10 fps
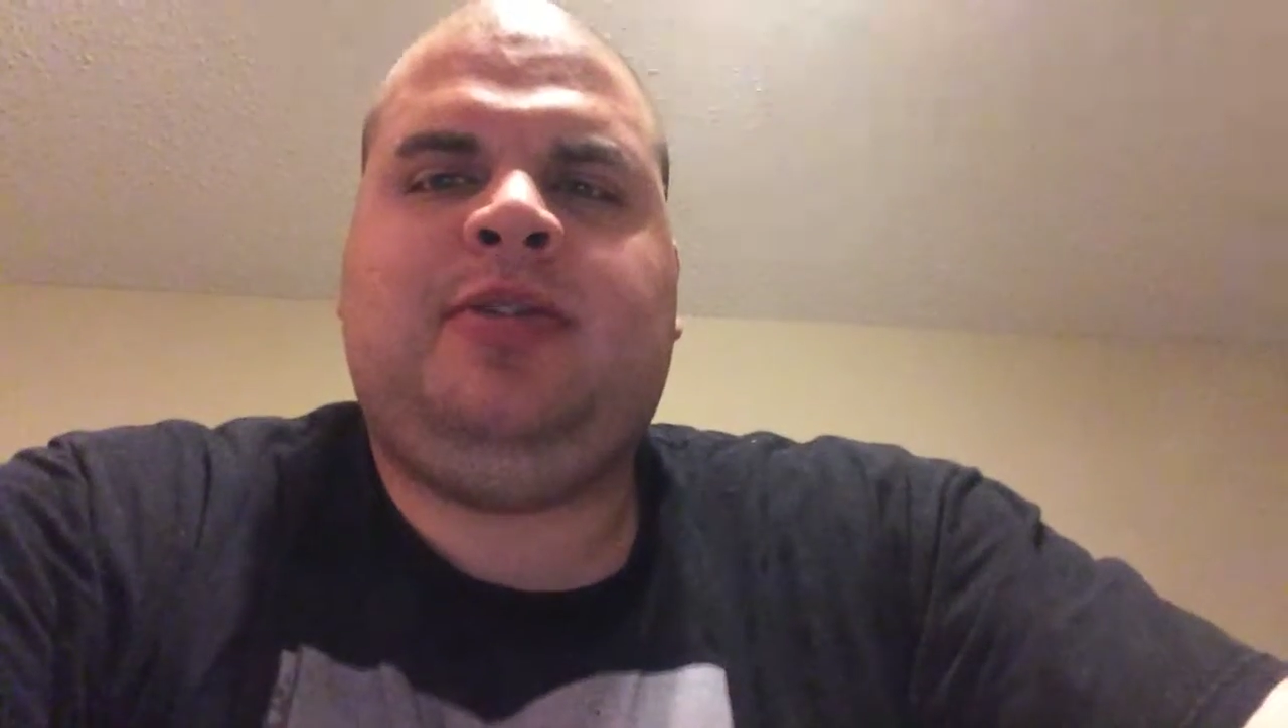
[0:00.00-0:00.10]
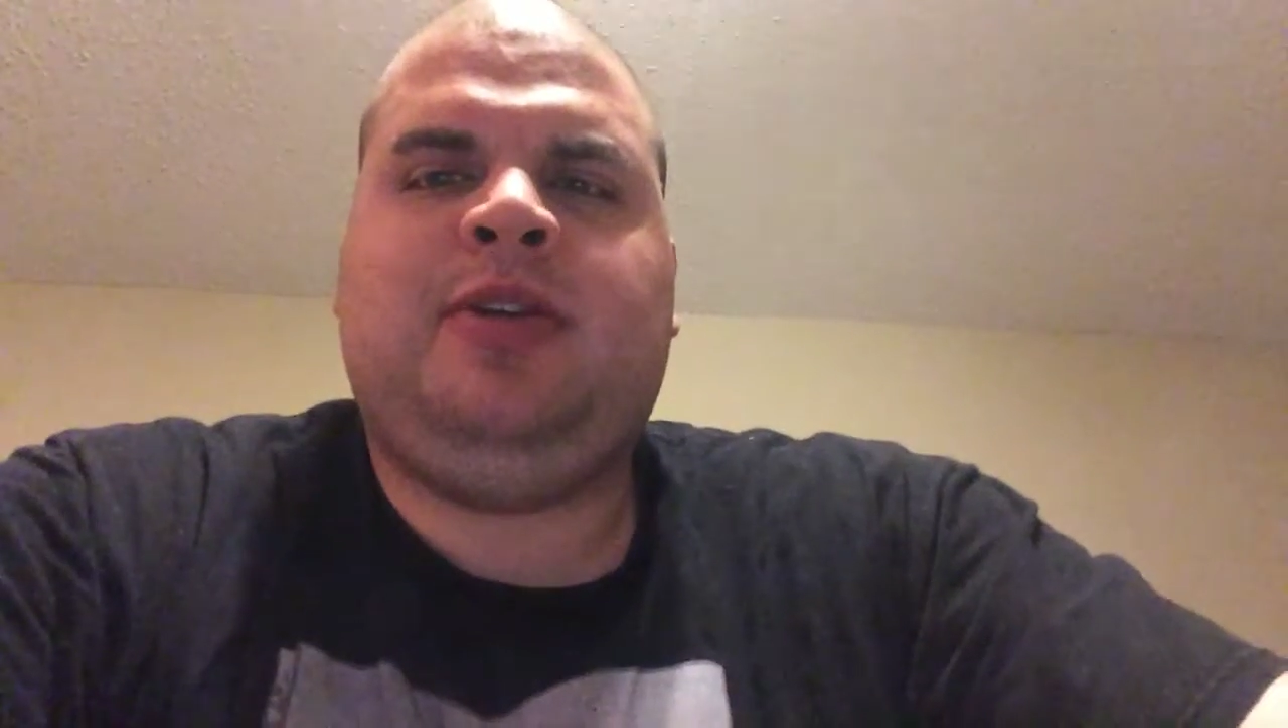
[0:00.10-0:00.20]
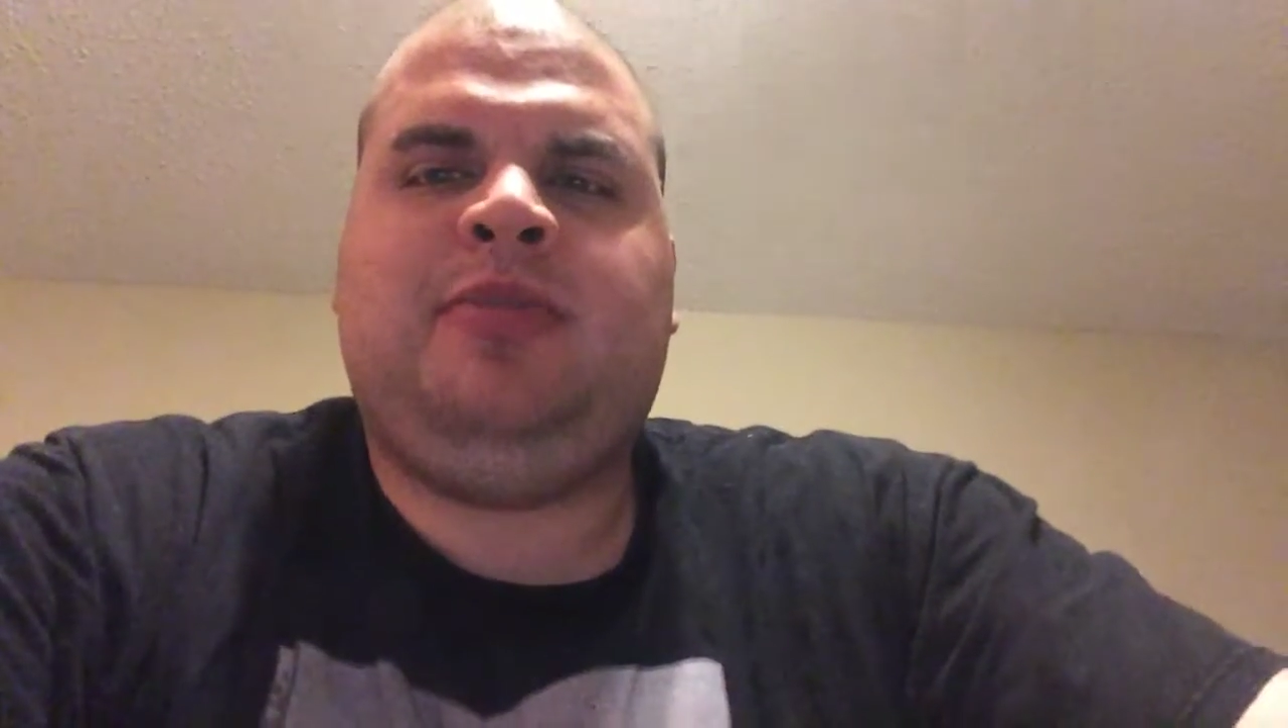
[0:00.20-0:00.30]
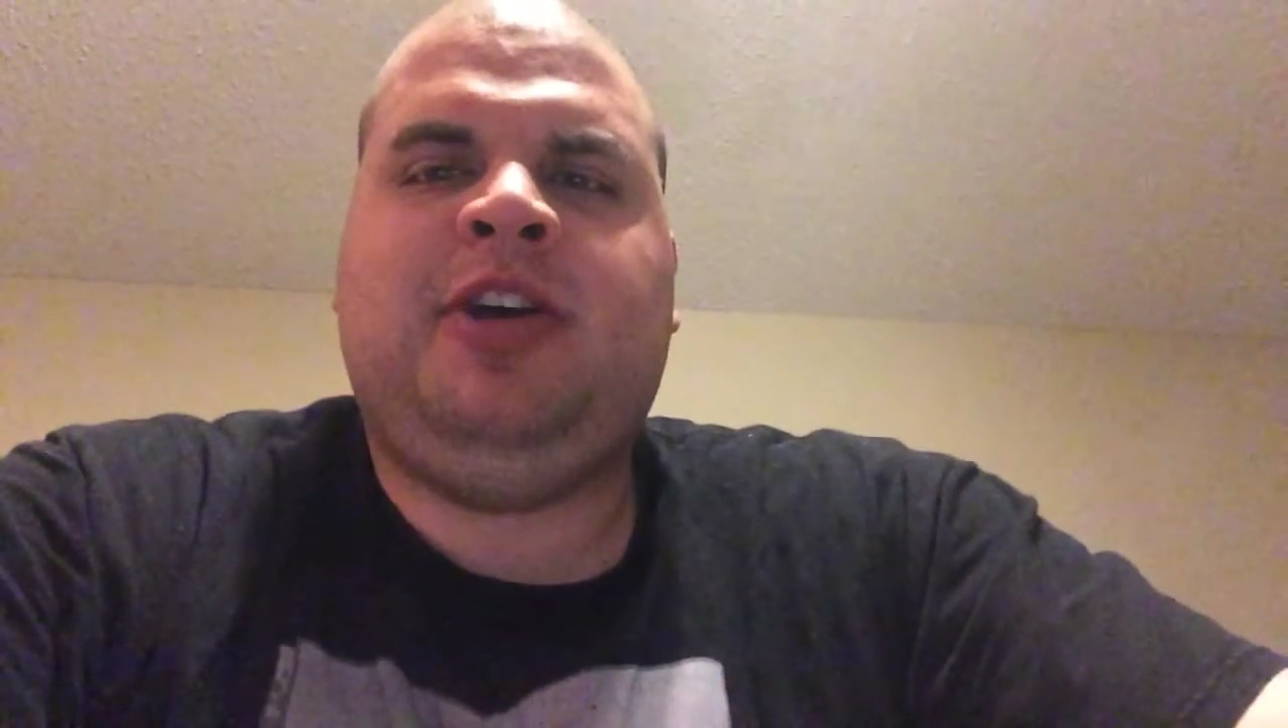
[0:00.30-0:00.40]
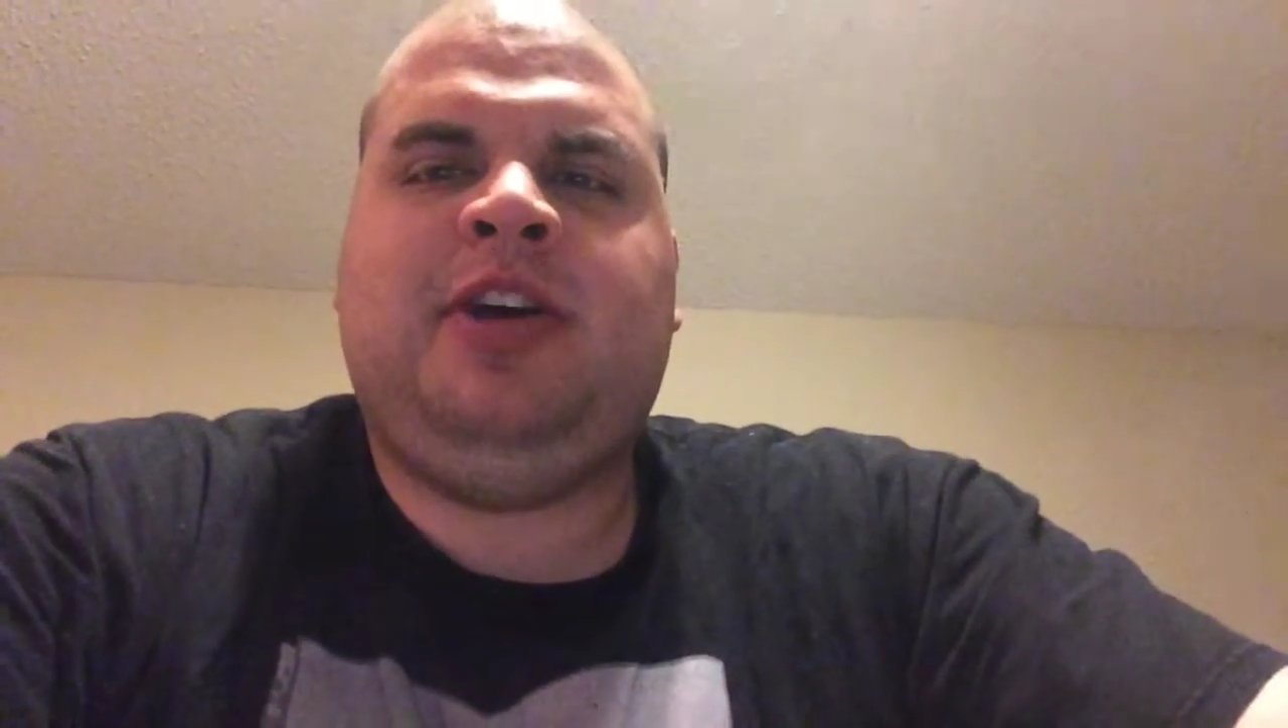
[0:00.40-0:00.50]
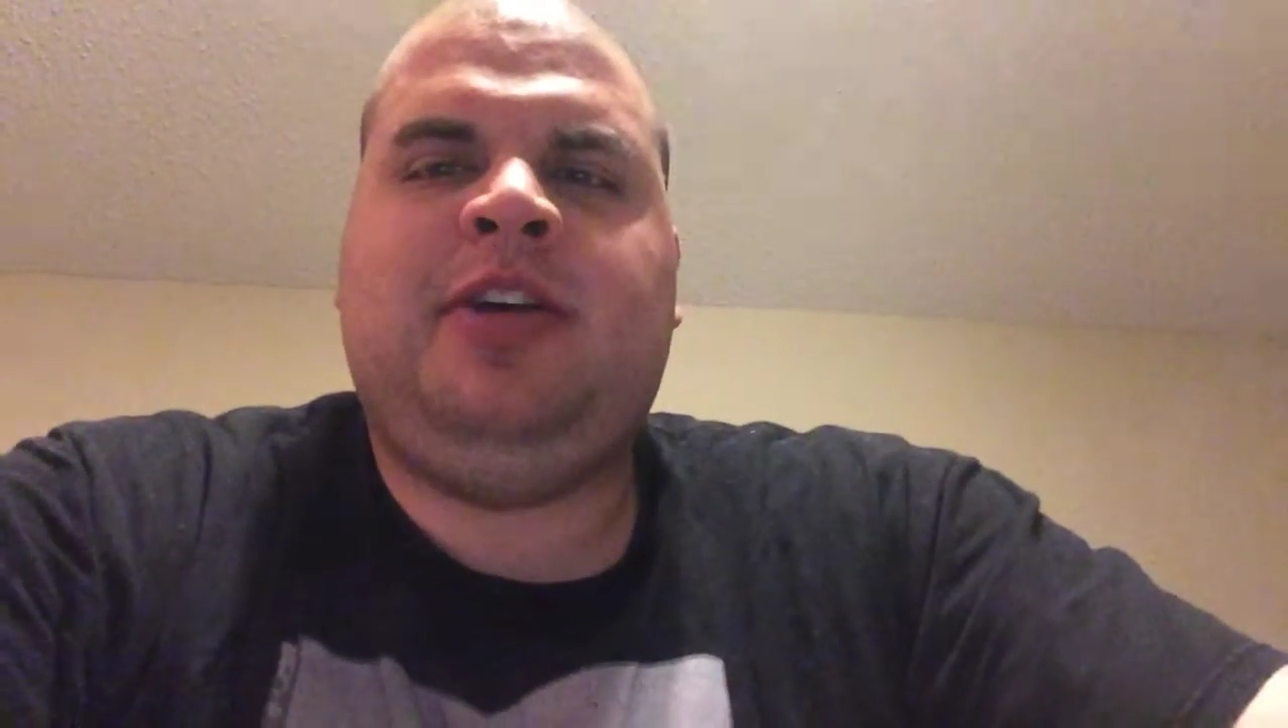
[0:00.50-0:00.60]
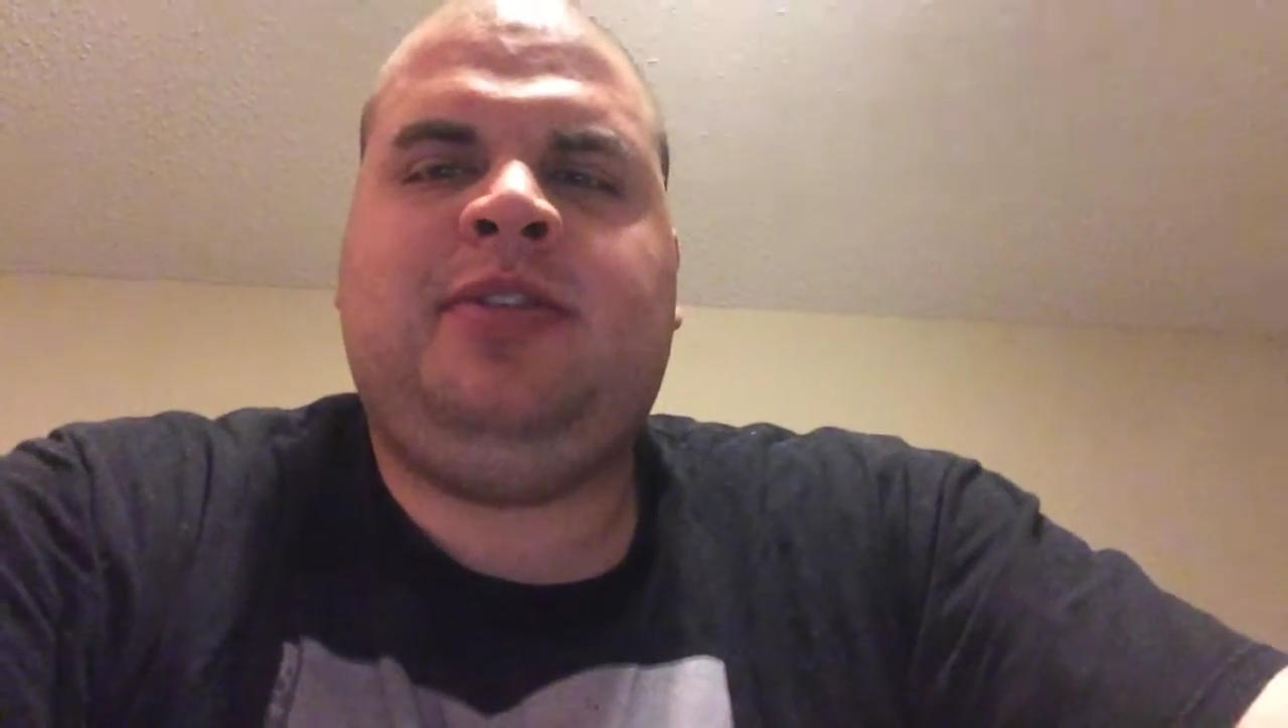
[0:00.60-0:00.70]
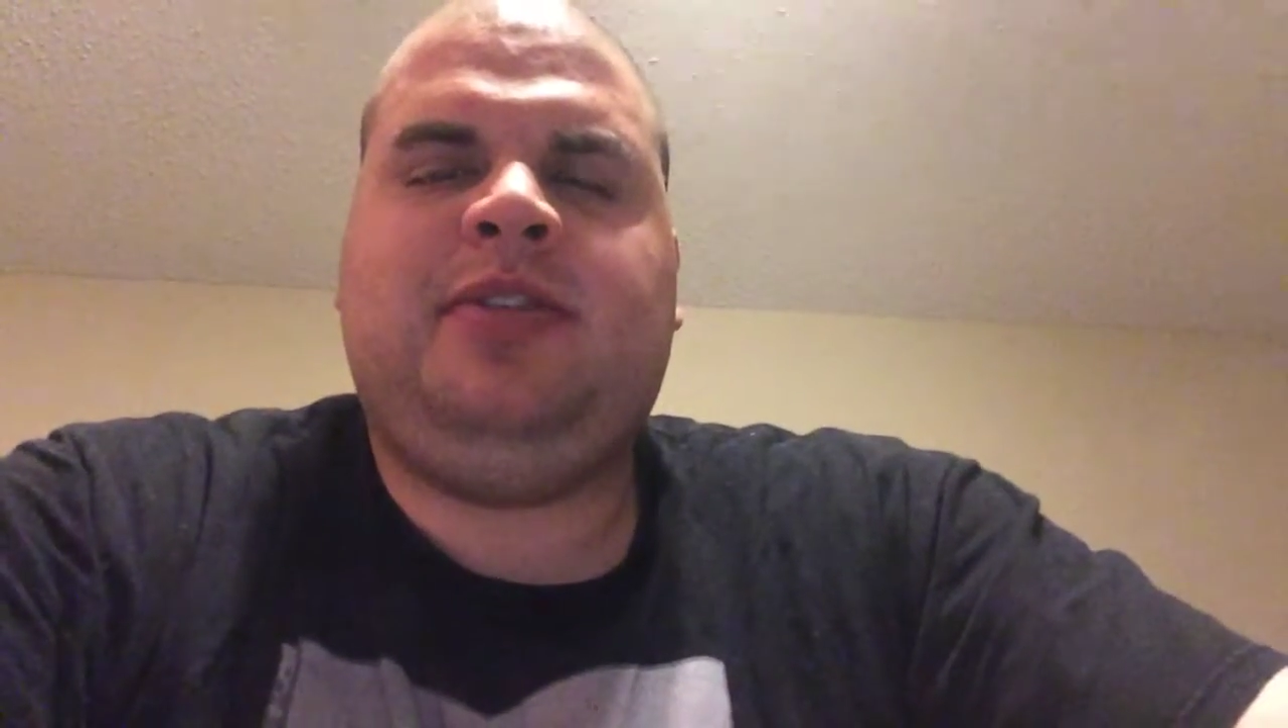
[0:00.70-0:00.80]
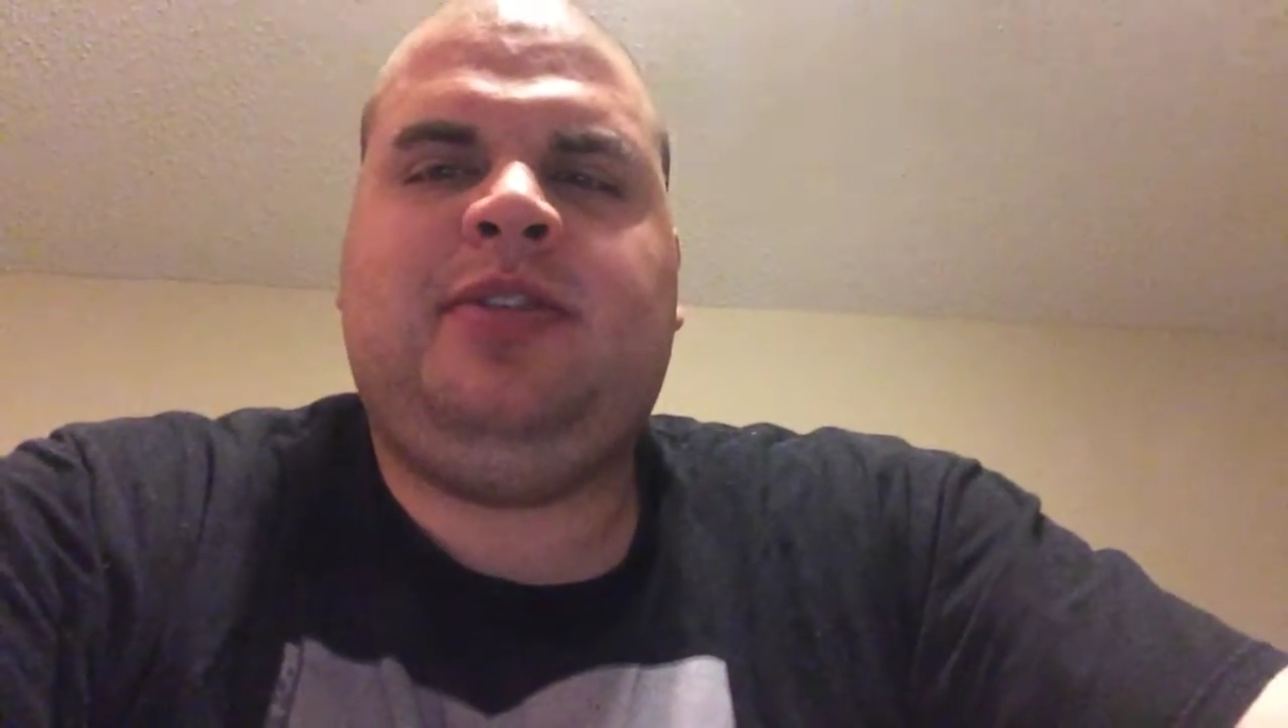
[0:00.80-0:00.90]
up guys,